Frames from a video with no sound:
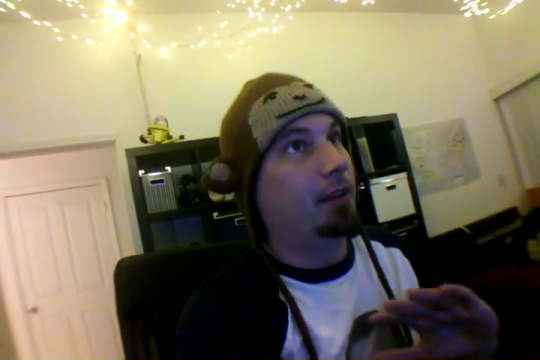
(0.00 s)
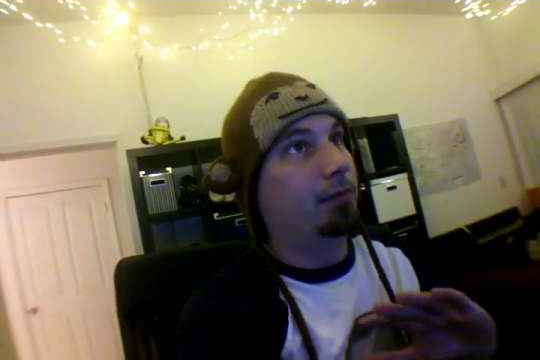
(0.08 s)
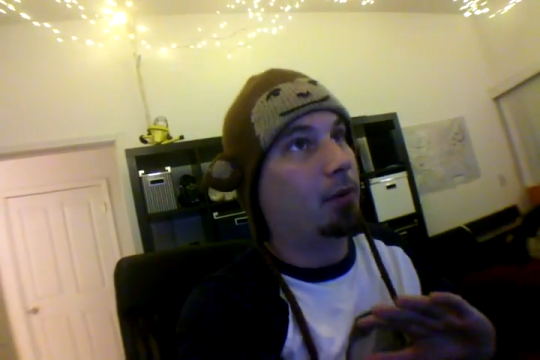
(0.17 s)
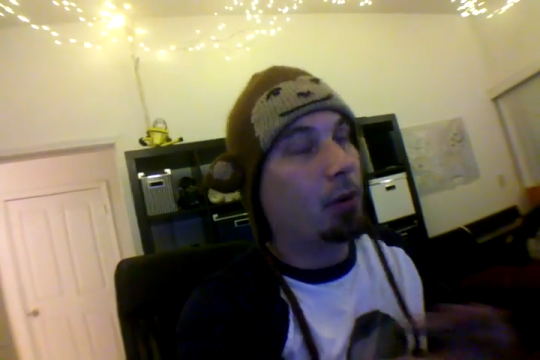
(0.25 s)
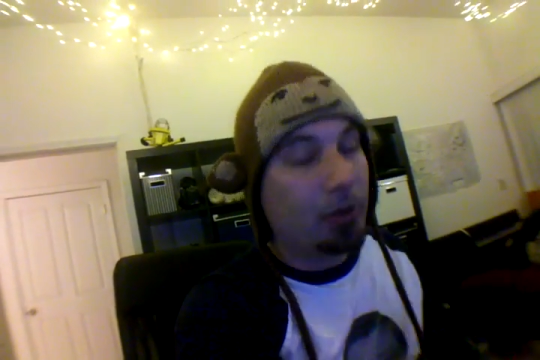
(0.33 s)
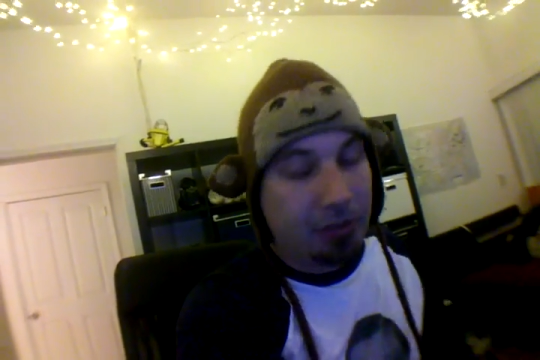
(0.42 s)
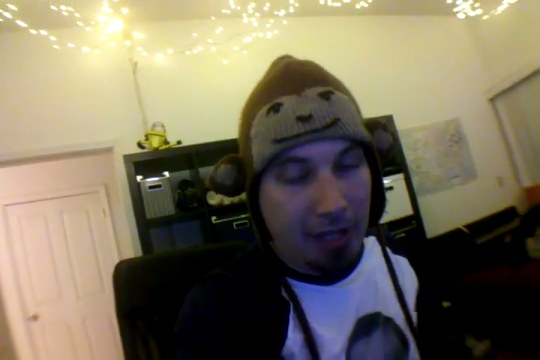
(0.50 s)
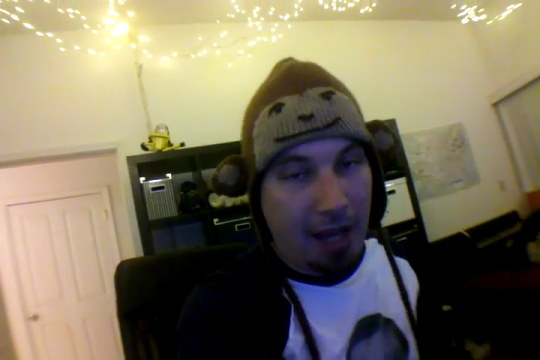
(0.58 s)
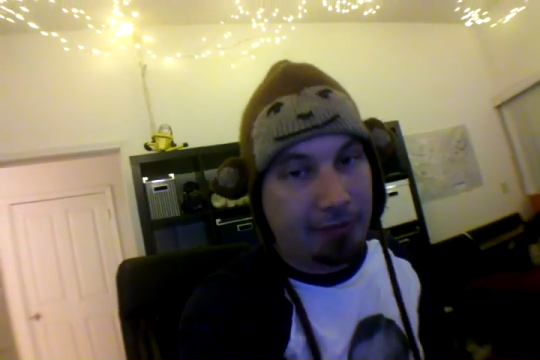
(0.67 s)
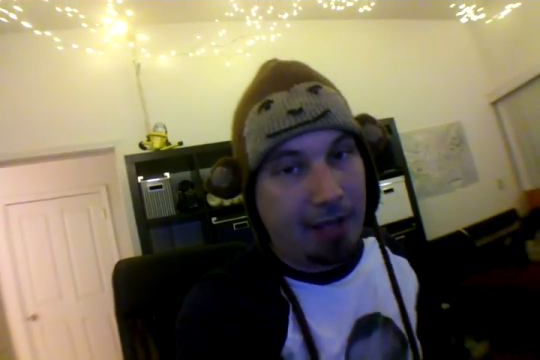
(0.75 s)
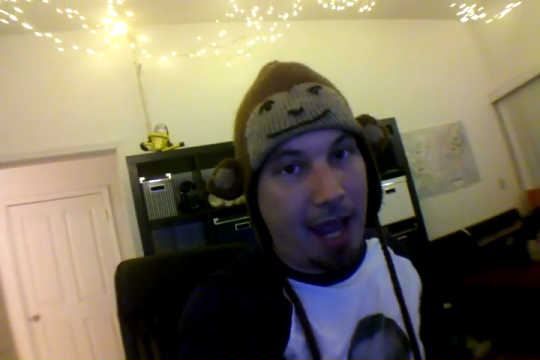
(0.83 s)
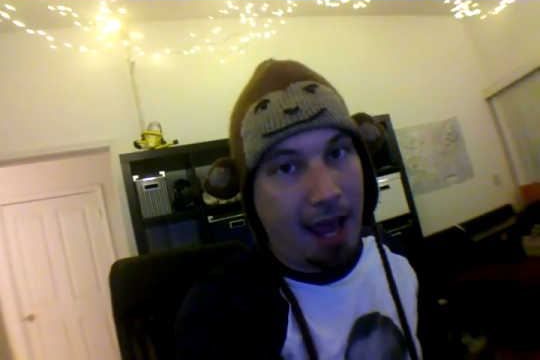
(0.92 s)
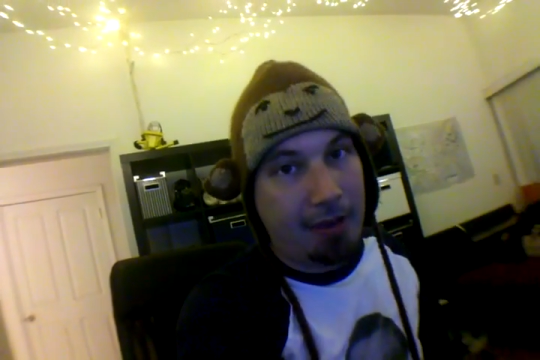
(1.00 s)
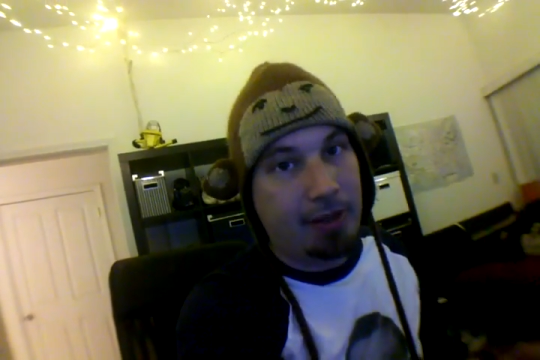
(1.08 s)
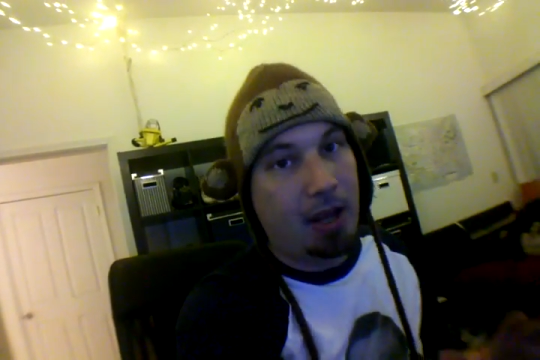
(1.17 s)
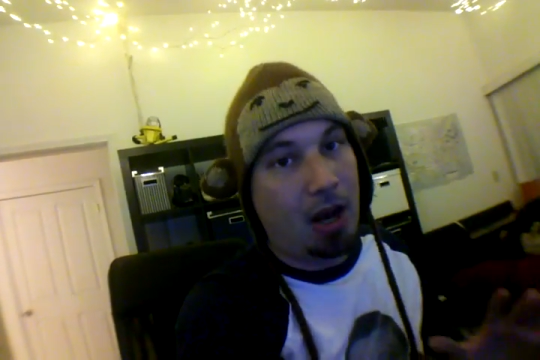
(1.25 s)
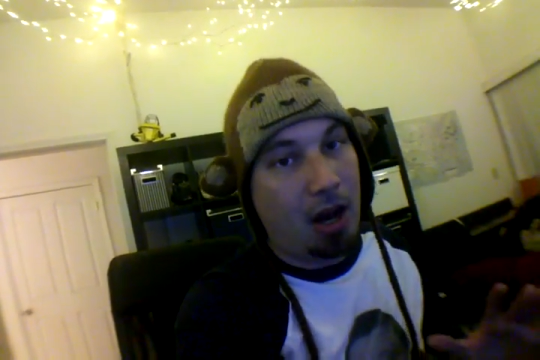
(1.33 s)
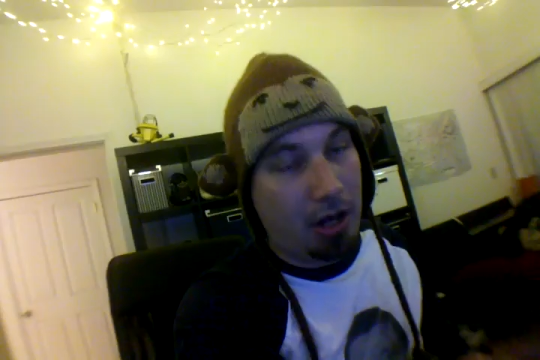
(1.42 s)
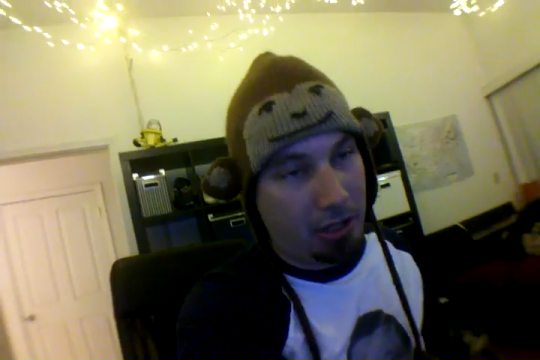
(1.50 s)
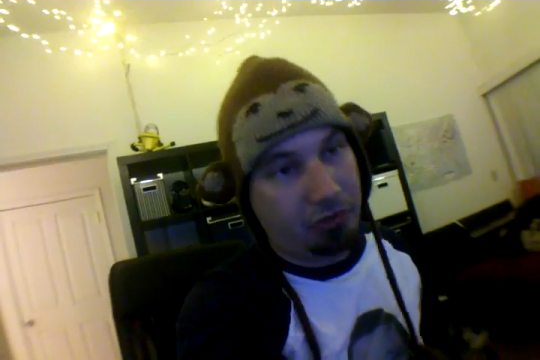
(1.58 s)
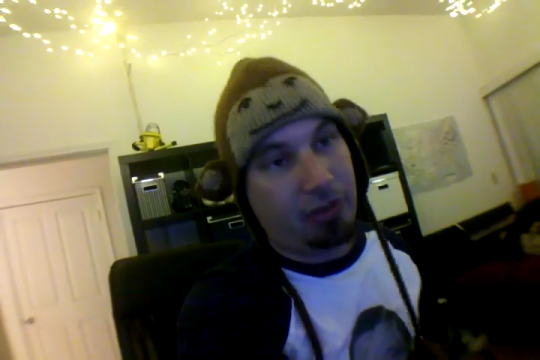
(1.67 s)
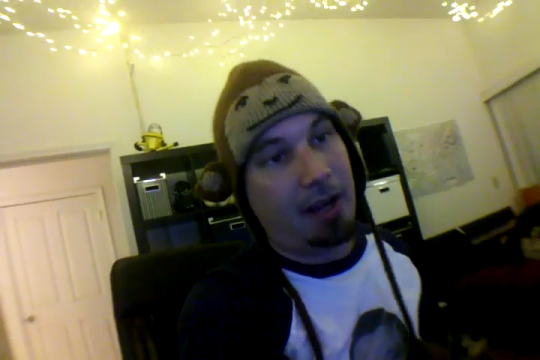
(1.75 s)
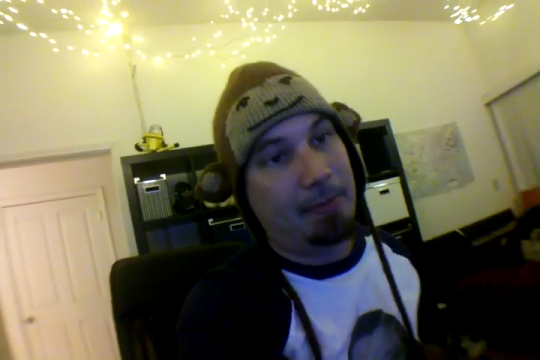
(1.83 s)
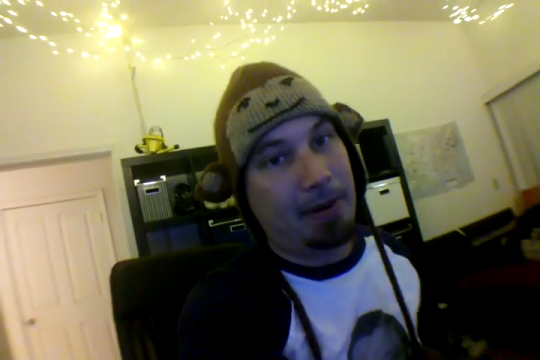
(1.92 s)
of course you have to have it on a
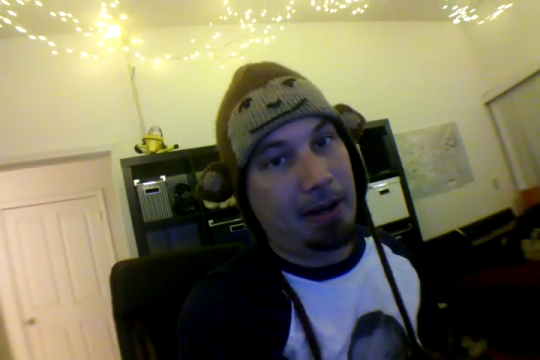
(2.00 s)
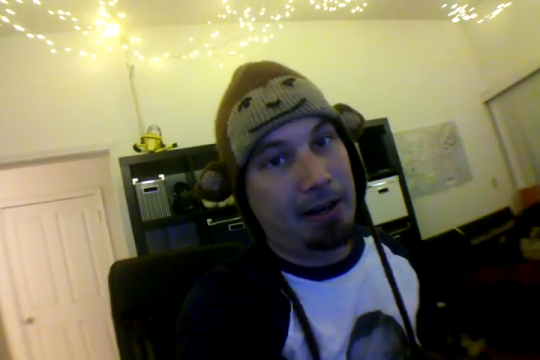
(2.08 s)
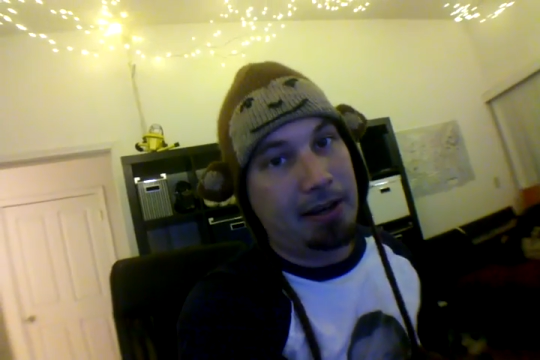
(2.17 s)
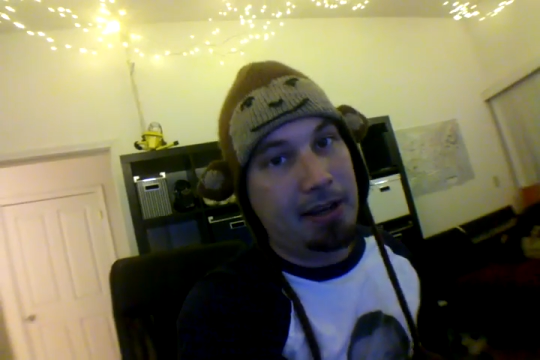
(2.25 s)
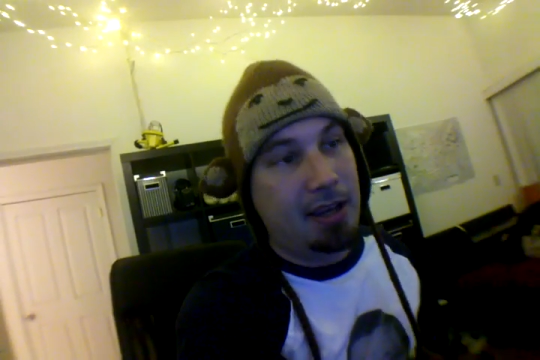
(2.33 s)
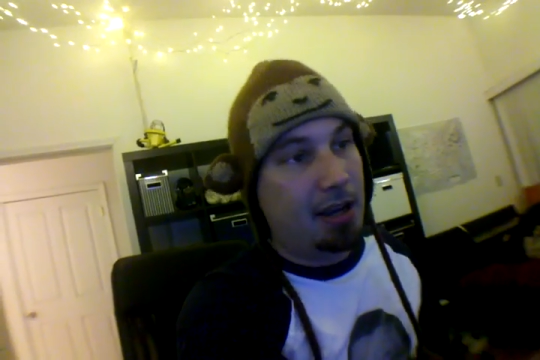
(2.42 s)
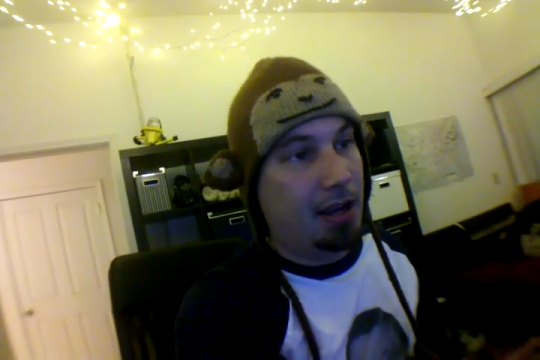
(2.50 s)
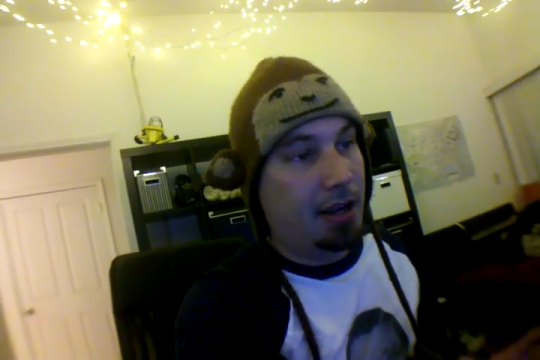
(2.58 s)
tripod,